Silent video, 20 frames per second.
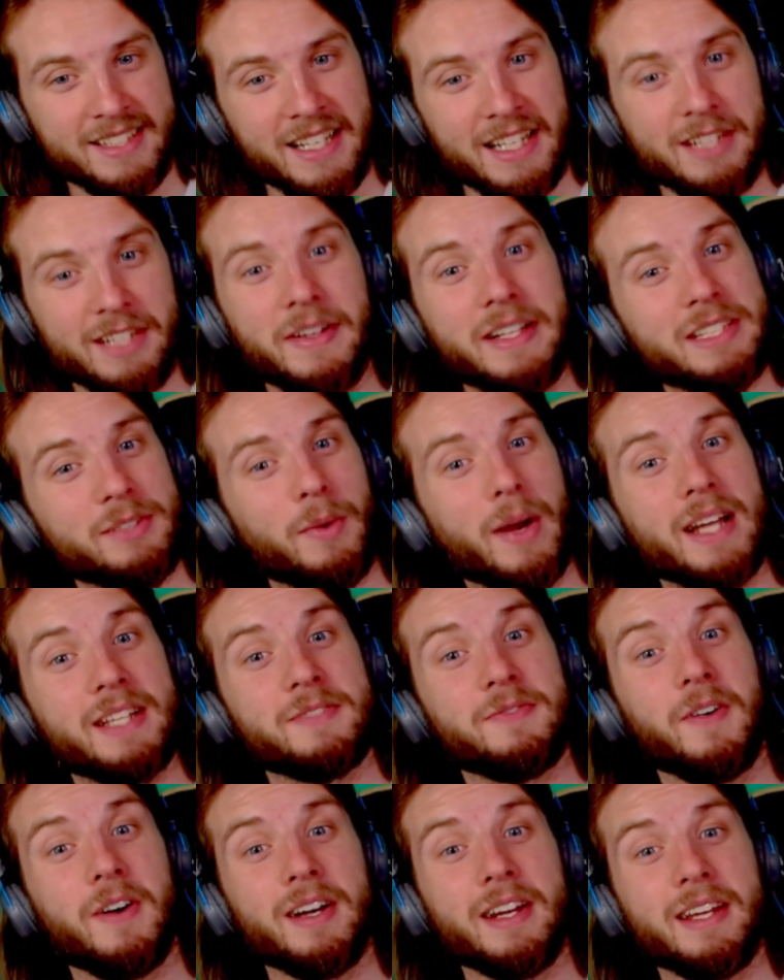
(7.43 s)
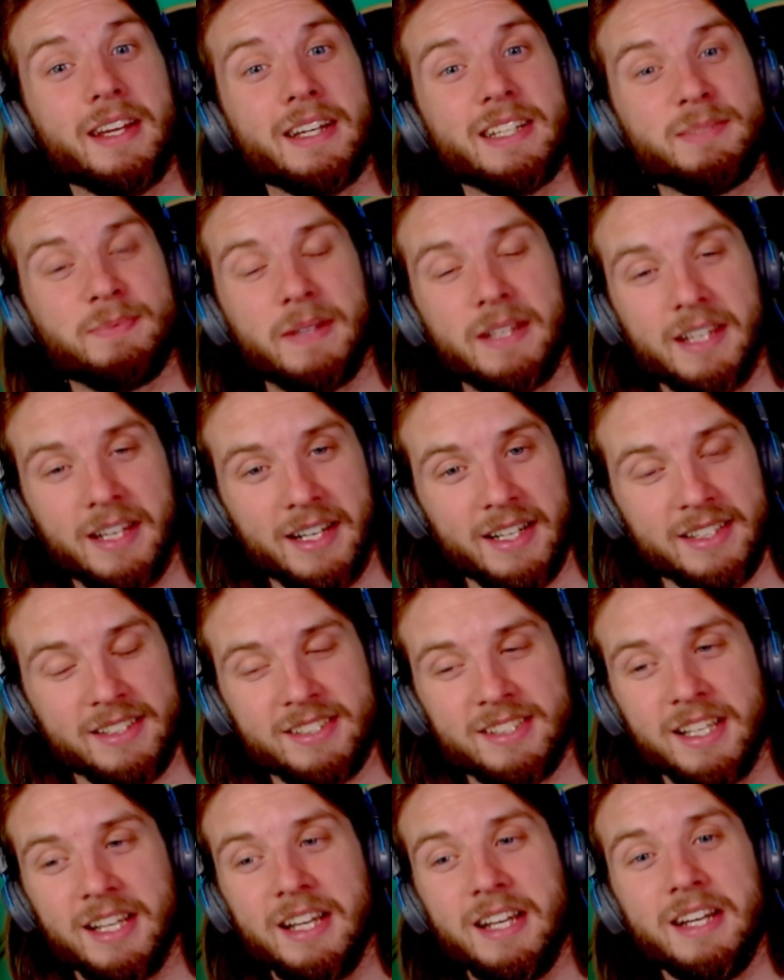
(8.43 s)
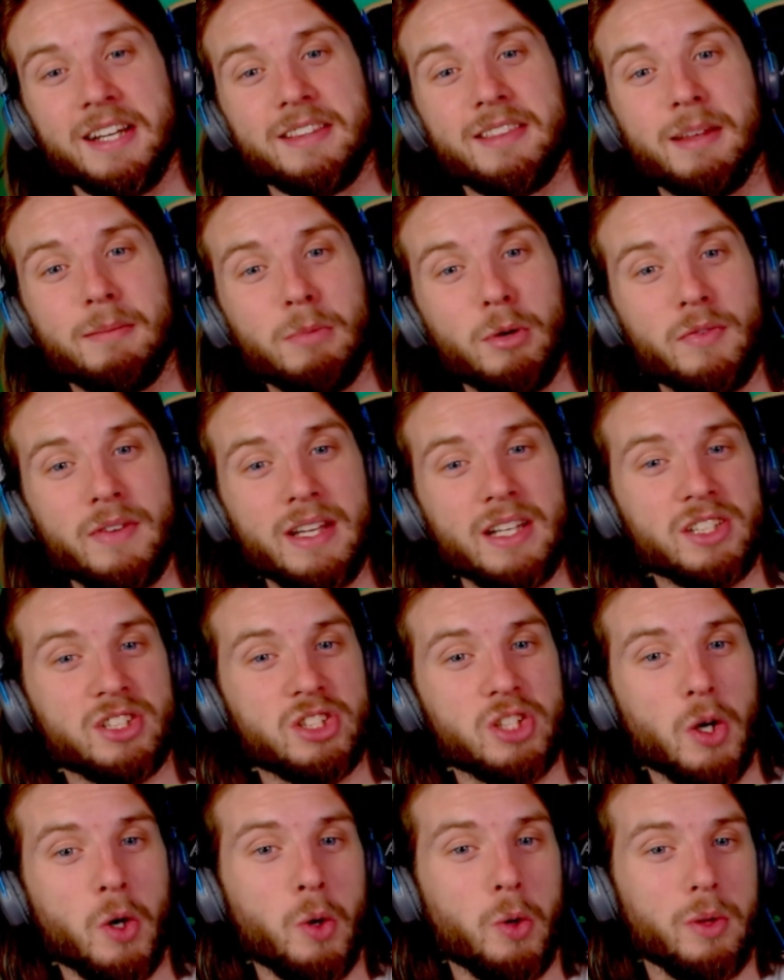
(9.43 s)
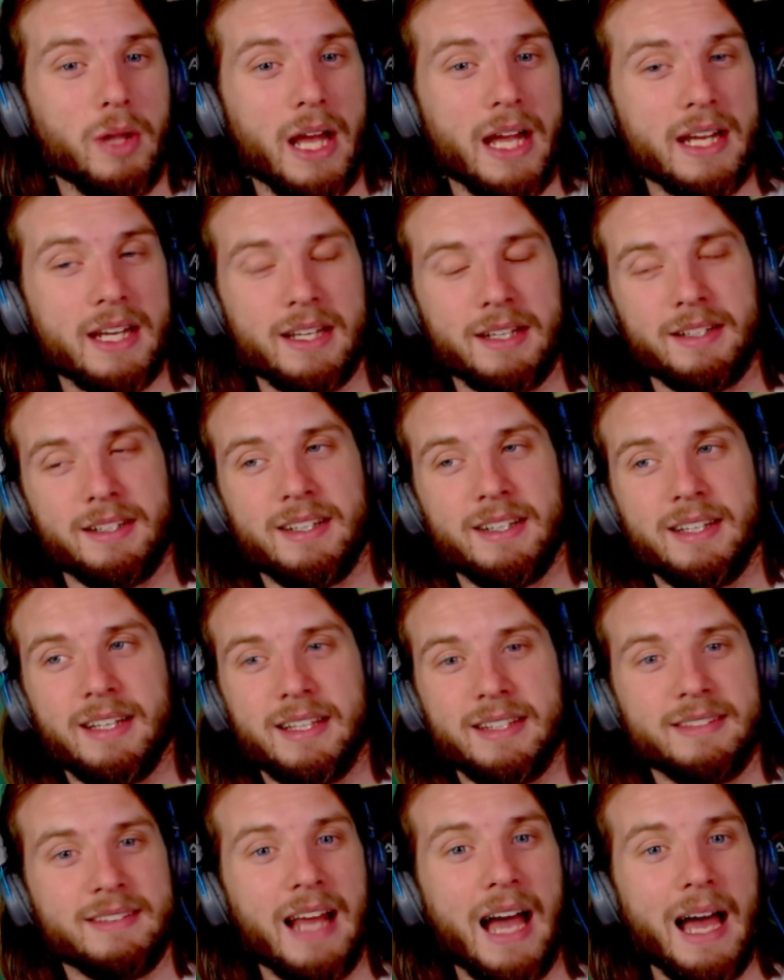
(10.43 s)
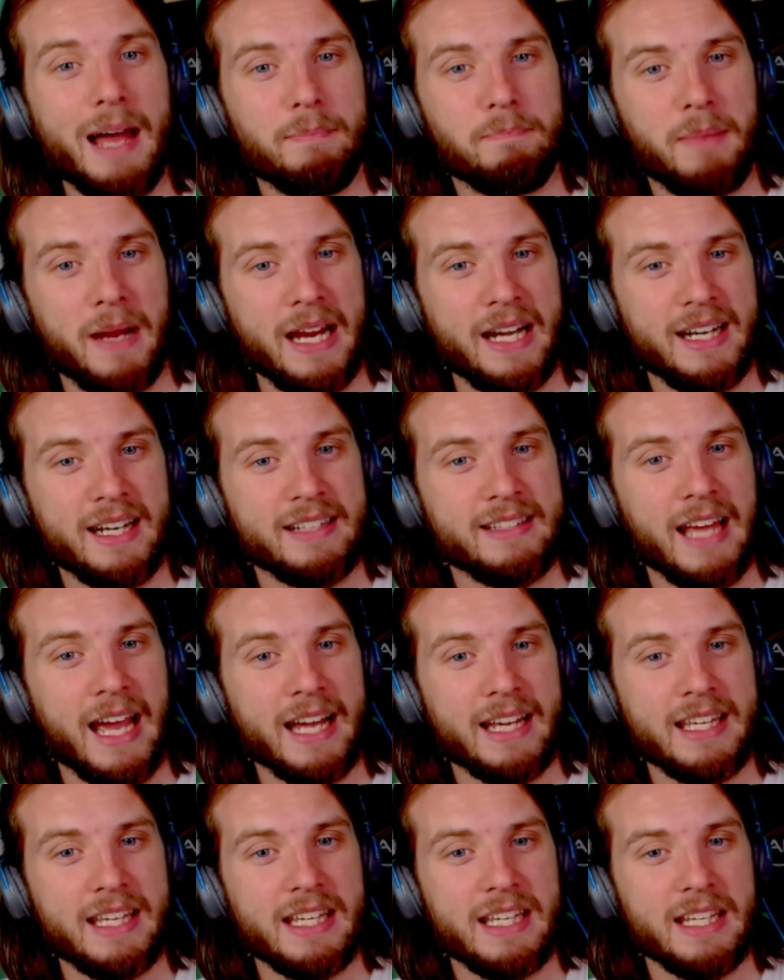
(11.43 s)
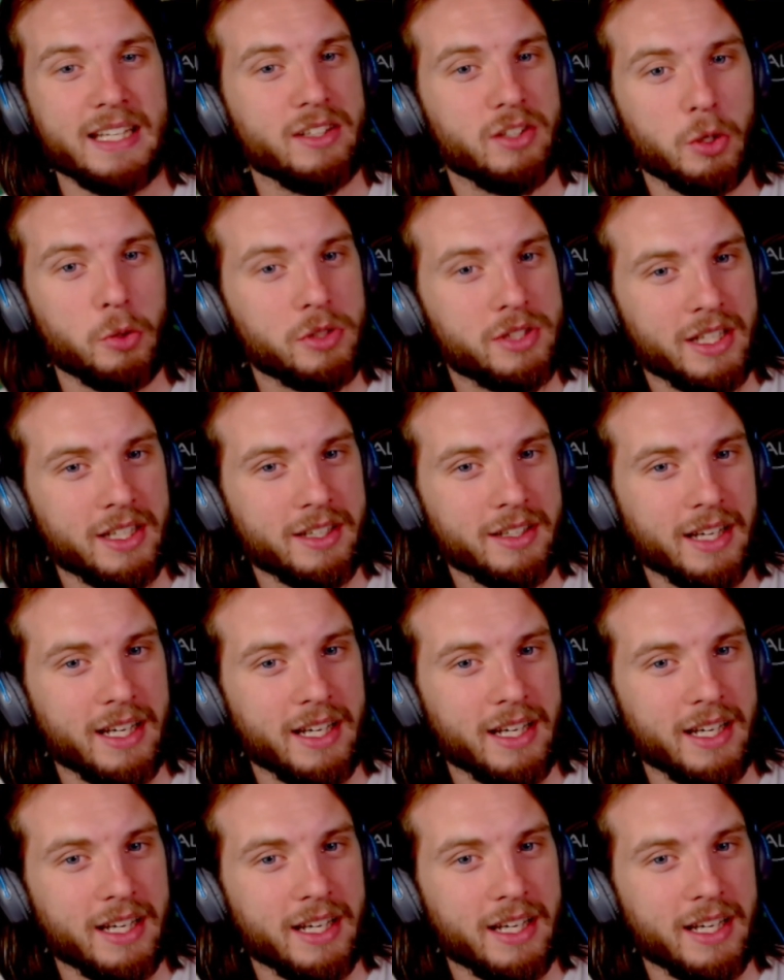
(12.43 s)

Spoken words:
And the reason why it's funny is because the movie is so, like, not panic attacky inducing.